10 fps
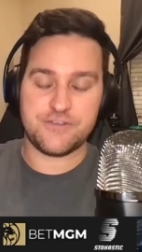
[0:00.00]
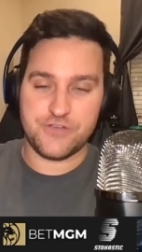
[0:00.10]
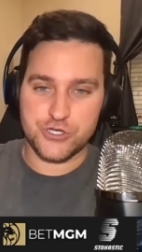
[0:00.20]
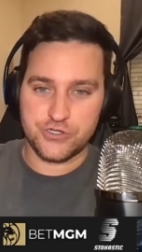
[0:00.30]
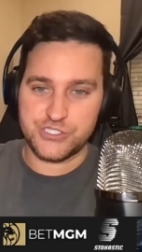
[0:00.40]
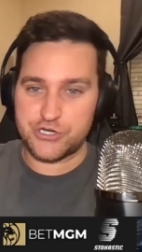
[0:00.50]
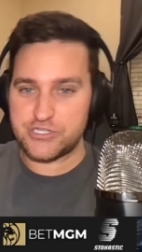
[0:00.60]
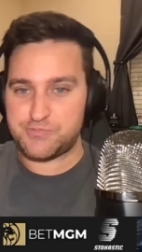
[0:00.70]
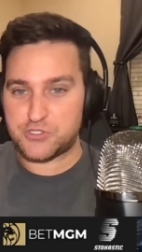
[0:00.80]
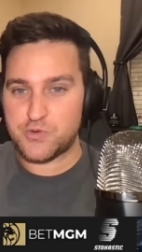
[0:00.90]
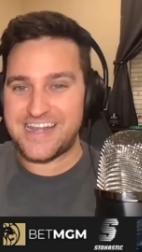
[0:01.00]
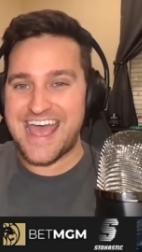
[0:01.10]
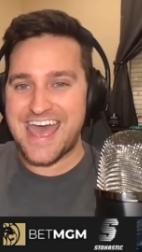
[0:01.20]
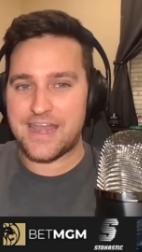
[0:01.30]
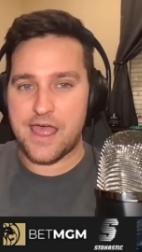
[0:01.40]
divisional series between
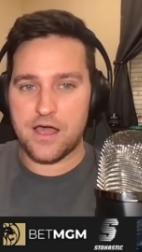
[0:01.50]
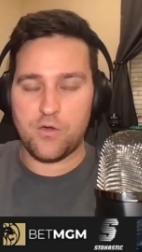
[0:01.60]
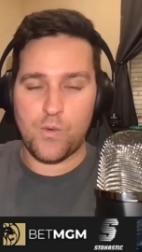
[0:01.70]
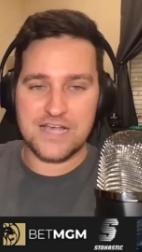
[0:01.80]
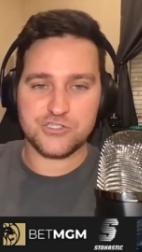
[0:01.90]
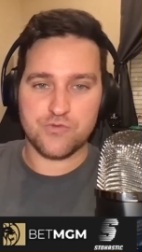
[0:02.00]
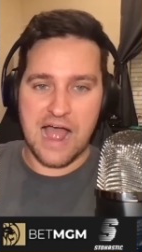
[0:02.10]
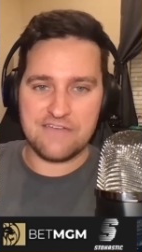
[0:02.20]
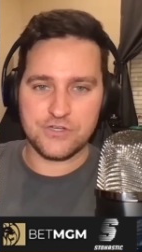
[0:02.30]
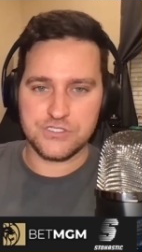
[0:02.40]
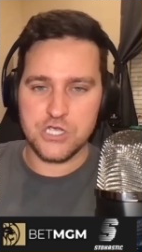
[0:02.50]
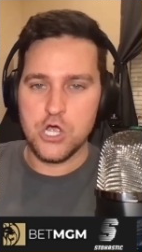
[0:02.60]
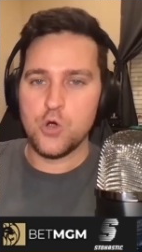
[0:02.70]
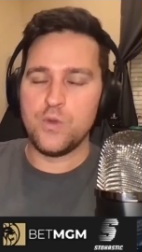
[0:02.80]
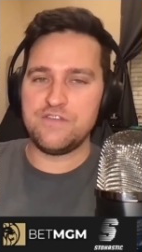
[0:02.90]
NL West rivals.
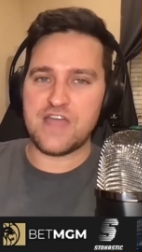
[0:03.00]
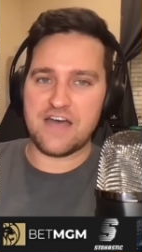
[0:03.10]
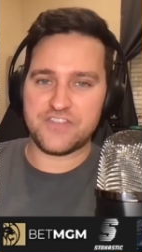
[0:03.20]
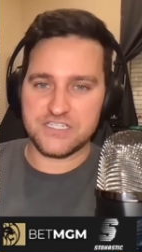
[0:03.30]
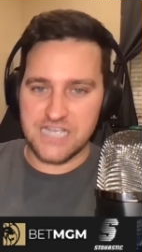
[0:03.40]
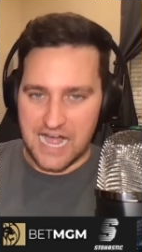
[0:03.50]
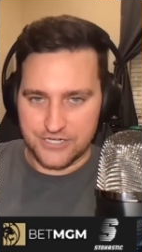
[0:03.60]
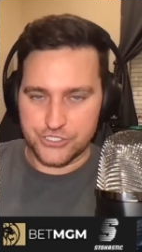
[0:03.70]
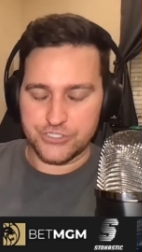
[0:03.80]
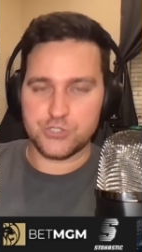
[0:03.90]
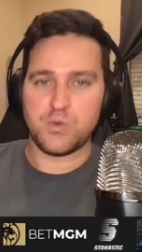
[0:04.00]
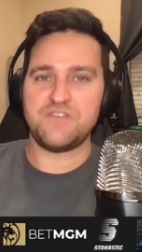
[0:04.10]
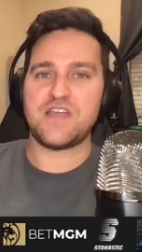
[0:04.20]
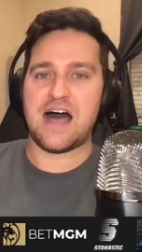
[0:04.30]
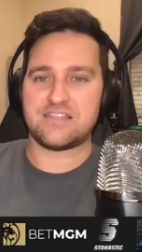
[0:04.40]
We've got the Dodgers,
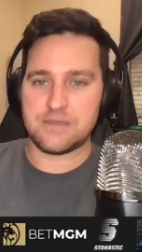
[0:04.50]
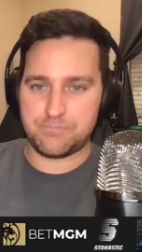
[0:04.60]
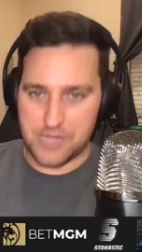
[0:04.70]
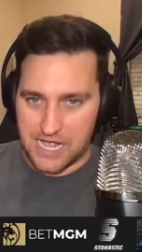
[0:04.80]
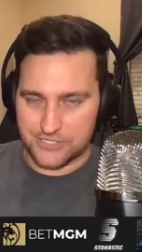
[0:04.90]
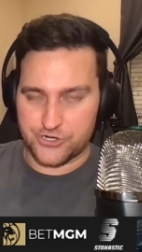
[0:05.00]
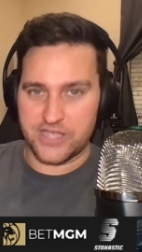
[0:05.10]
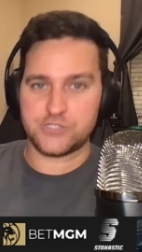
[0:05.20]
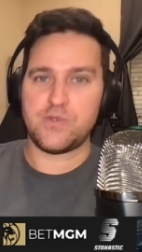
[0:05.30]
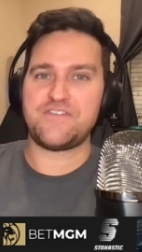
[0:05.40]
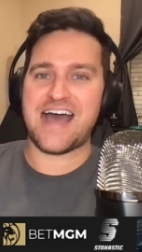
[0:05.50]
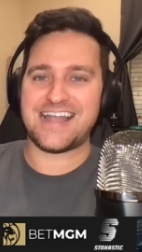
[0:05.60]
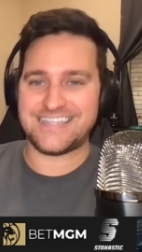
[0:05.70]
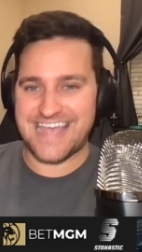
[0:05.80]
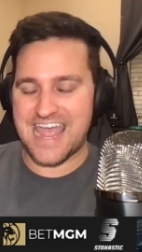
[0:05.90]
we've got the Padres, we've
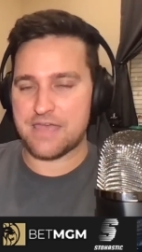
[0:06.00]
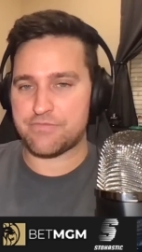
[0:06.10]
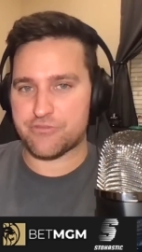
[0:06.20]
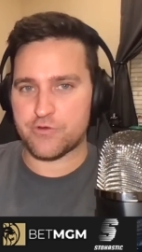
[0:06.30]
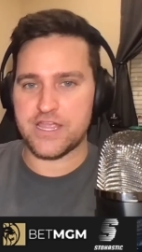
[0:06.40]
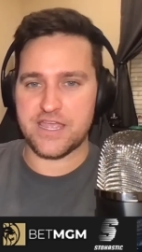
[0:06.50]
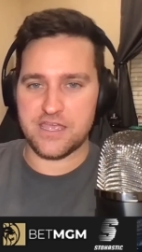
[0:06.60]
got game three